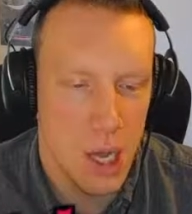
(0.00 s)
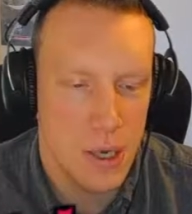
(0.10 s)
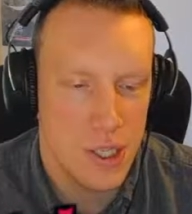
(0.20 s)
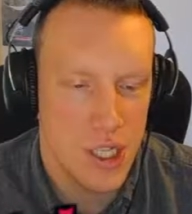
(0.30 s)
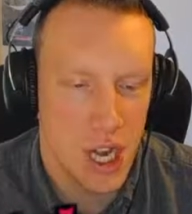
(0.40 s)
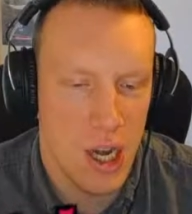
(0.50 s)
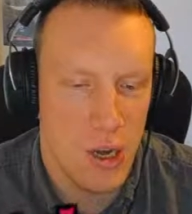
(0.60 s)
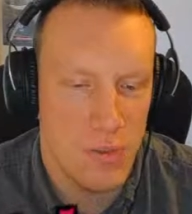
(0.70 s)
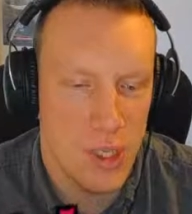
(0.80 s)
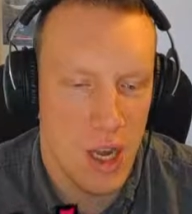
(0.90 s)

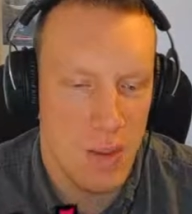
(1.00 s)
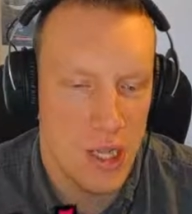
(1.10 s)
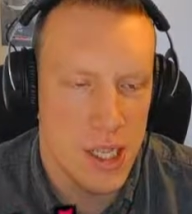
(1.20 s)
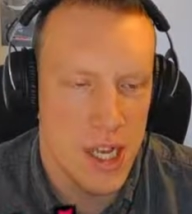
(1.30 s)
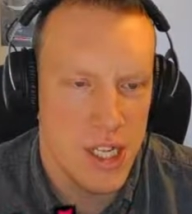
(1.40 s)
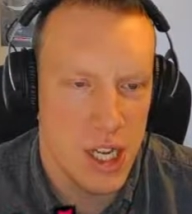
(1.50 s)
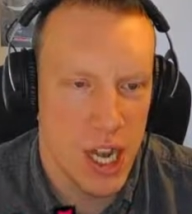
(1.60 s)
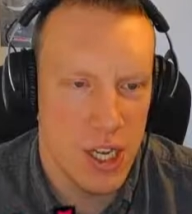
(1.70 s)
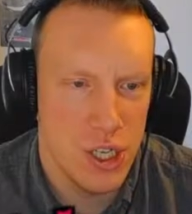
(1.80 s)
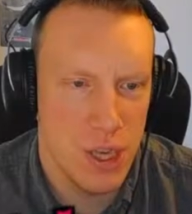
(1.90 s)
Stadium doubles as an
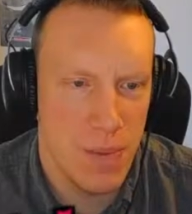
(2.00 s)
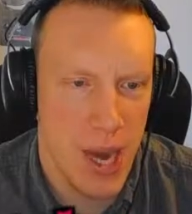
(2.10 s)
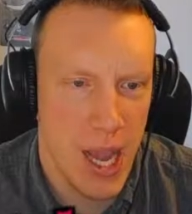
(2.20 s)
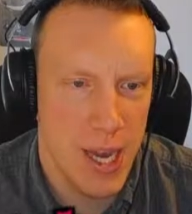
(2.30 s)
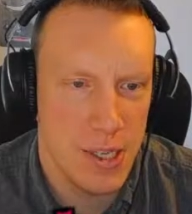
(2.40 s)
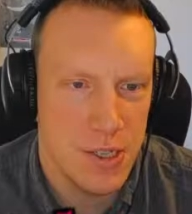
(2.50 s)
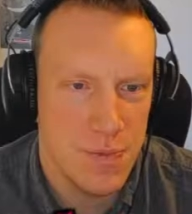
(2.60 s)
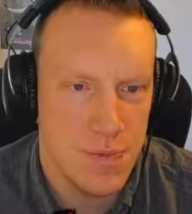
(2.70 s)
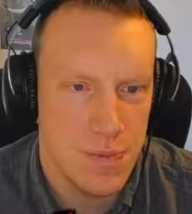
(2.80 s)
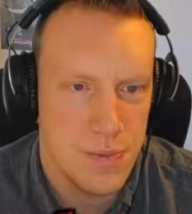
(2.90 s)
energy plant.
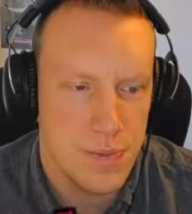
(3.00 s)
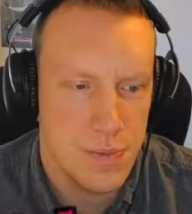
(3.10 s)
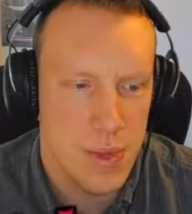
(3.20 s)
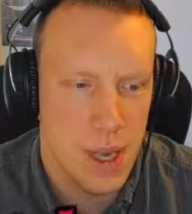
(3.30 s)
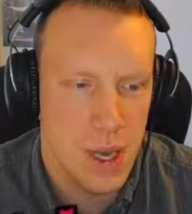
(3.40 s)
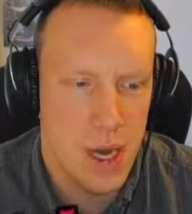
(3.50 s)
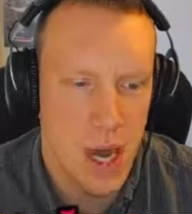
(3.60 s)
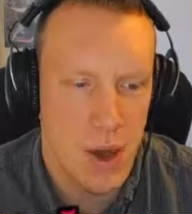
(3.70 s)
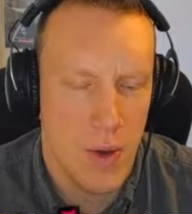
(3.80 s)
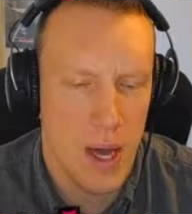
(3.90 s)

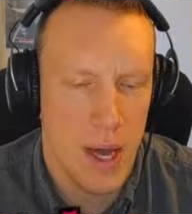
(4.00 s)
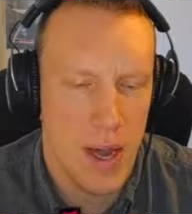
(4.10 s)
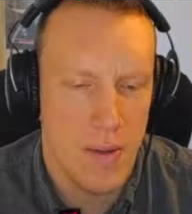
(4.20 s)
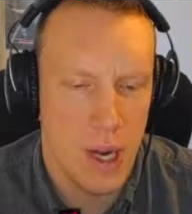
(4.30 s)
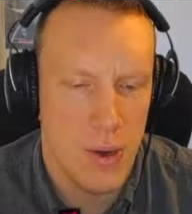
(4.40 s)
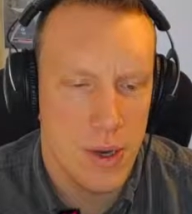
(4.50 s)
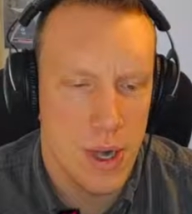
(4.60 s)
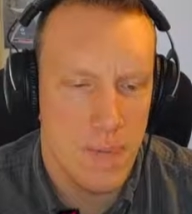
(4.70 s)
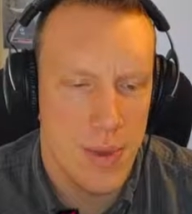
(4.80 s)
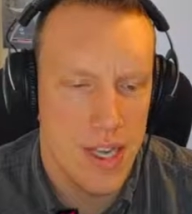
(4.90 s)
Now, uh, have a look
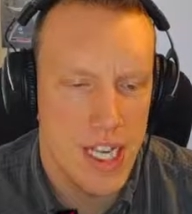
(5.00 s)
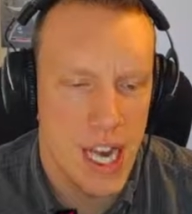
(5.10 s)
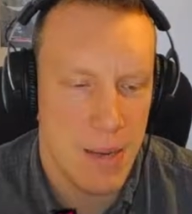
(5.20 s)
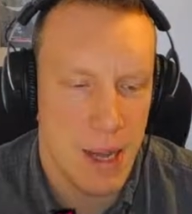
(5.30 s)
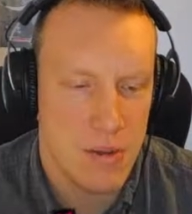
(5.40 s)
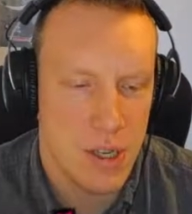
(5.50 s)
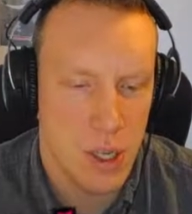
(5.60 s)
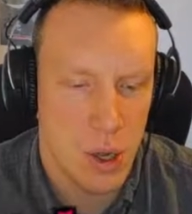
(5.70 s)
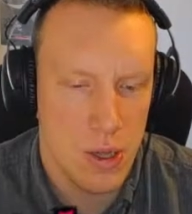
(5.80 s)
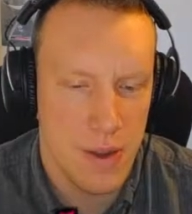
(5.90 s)
at my tablet. I've
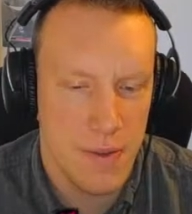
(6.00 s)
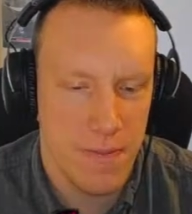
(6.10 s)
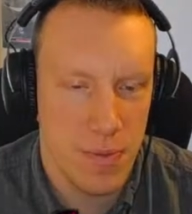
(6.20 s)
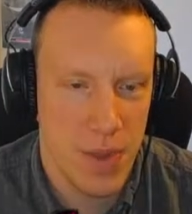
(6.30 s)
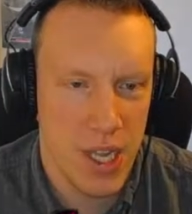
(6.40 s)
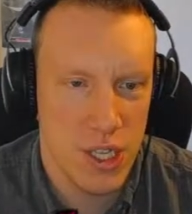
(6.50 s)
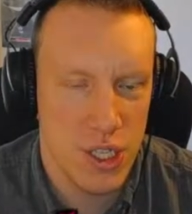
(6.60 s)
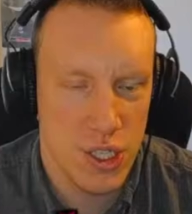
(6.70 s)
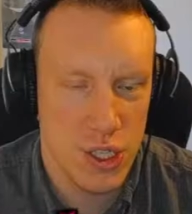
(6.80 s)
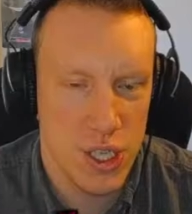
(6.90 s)
got all the
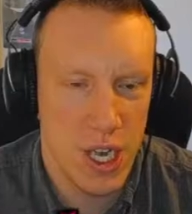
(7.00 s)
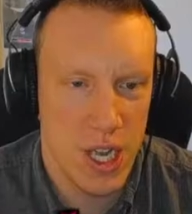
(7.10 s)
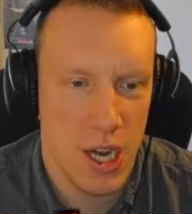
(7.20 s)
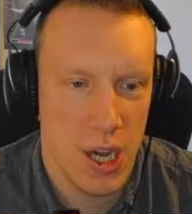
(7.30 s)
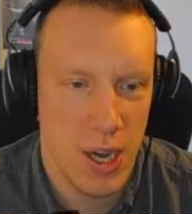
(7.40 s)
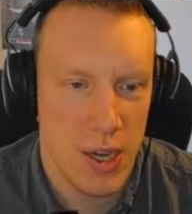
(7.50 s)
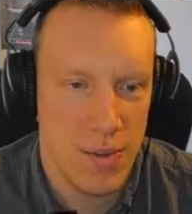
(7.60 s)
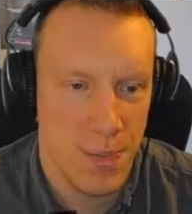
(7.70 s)
information you need on it.